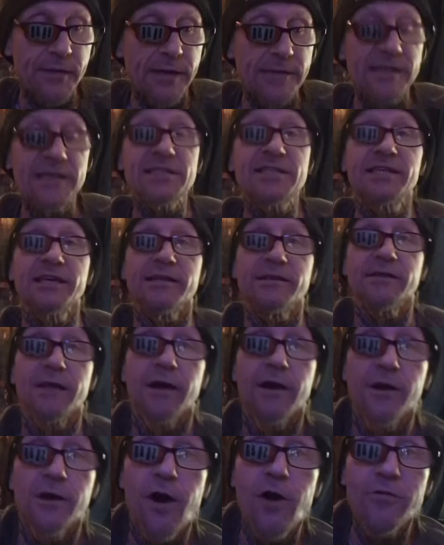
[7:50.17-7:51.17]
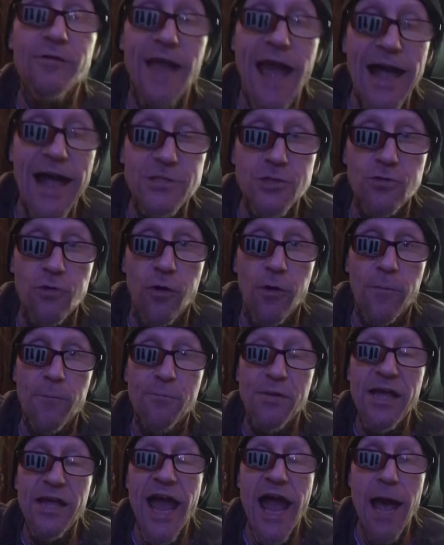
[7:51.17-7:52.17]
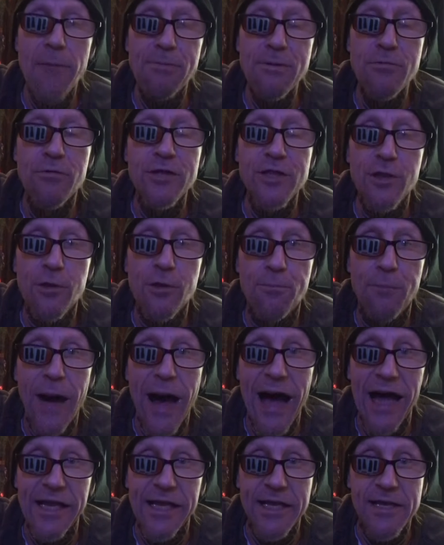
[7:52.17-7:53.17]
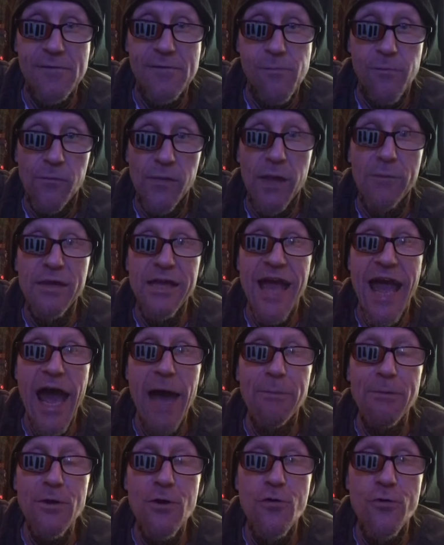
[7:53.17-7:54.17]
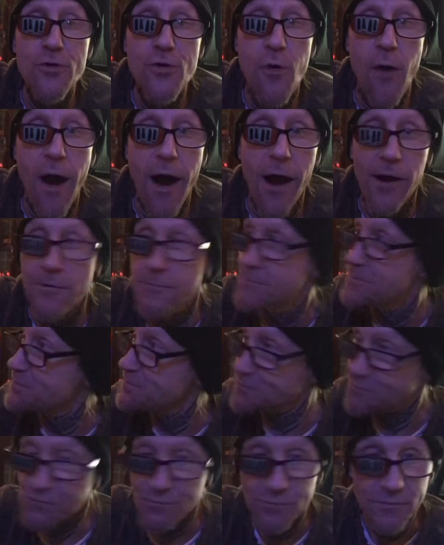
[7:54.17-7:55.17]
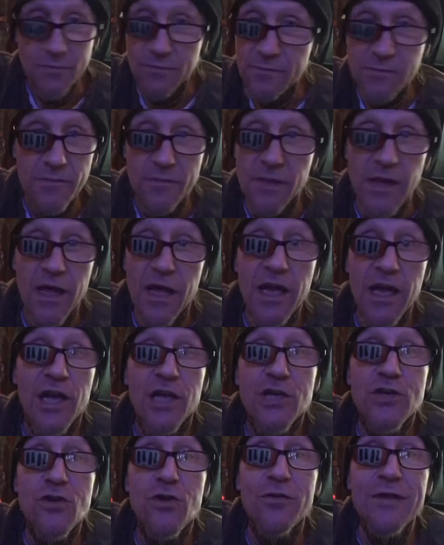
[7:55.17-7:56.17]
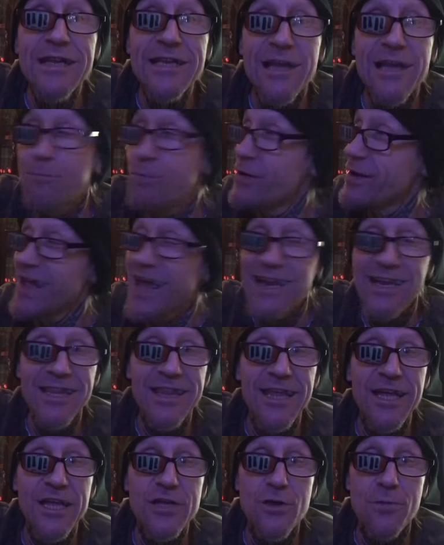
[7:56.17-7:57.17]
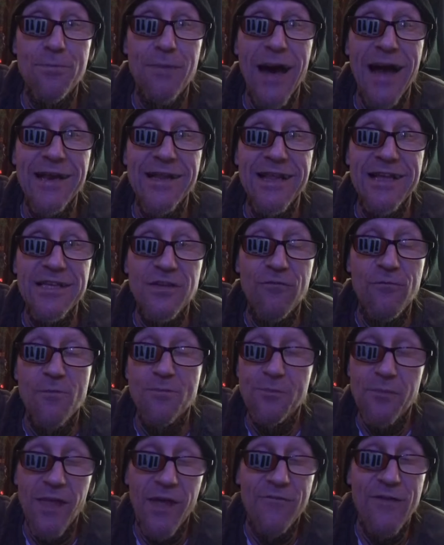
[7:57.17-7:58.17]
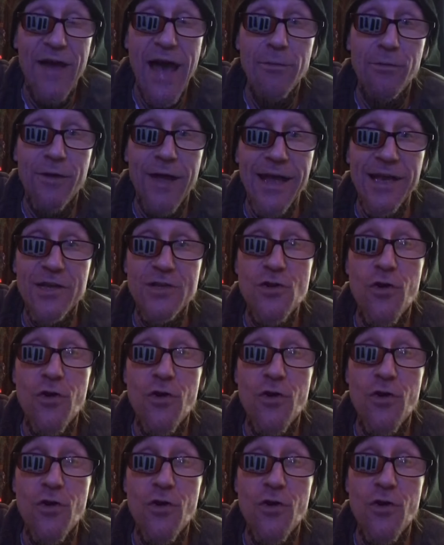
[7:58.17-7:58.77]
Listen, go natural. Be happy with your body. Be happy who you are. You don't need to put anything in your body that's fabricated.